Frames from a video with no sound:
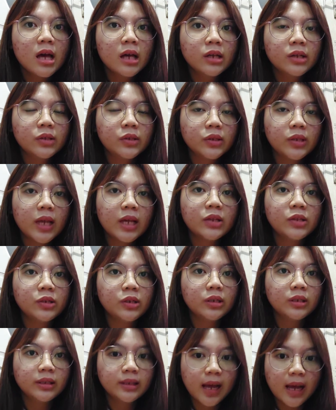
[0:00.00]

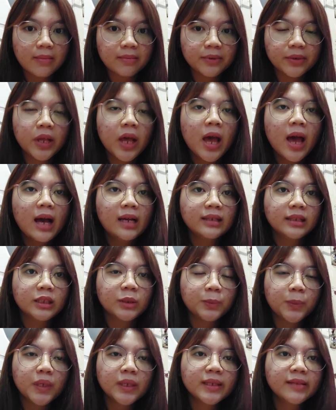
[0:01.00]
scheduled times, has a
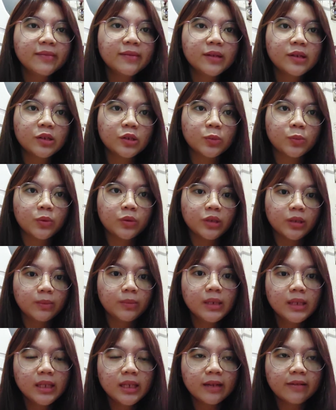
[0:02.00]
specific
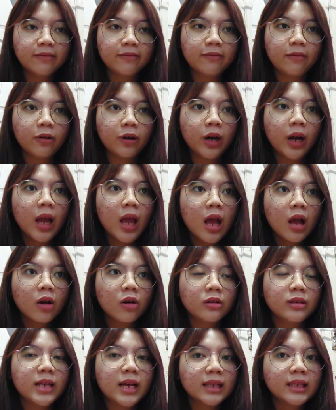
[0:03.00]
responsibility for
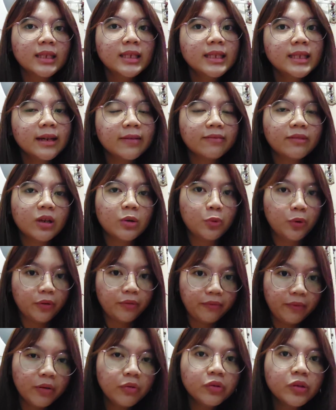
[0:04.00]
conducting safety
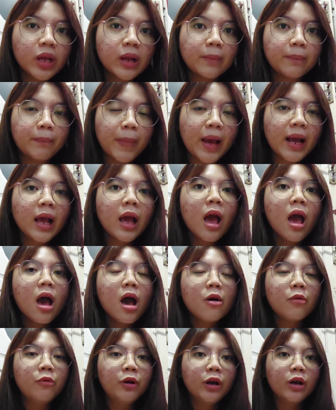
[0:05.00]
reviews and make
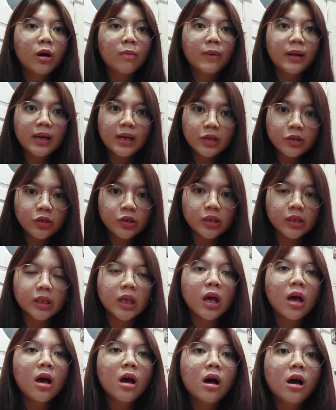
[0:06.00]
recommendations,
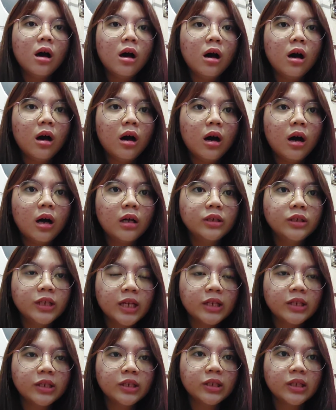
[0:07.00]

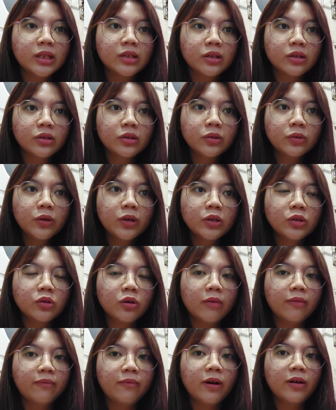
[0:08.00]
changes necessary
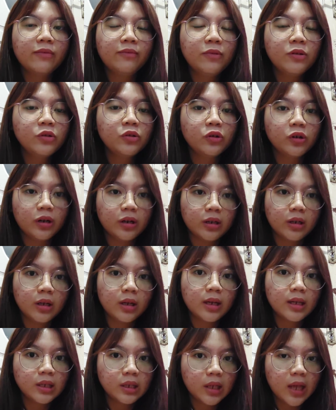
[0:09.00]
to avoid future
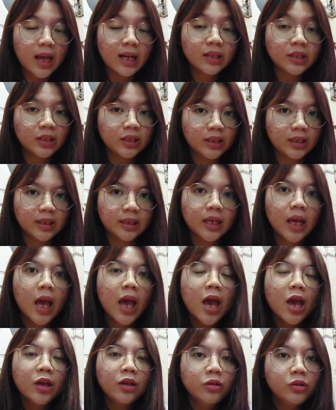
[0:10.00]
accidents.
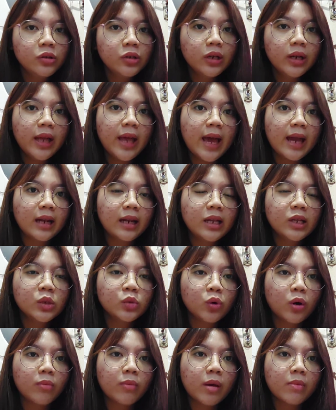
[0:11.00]
Usually, at
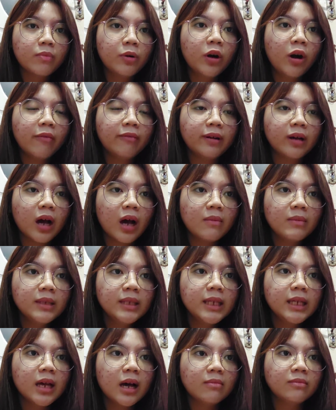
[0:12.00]
least one member of the
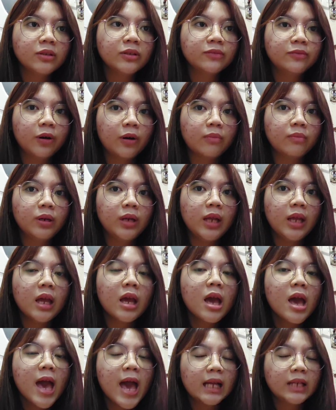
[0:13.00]
committee comes from the
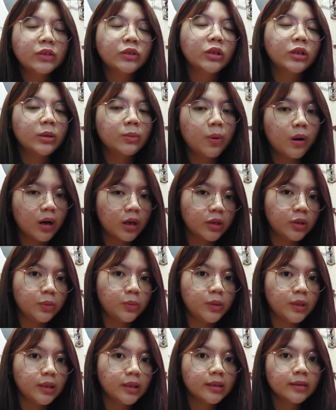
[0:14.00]
HR
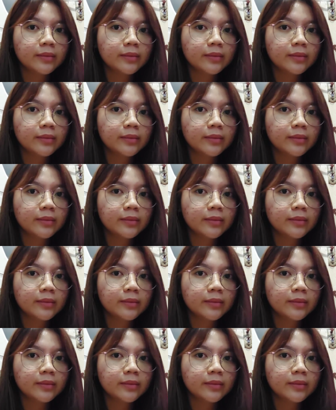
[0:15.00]
department.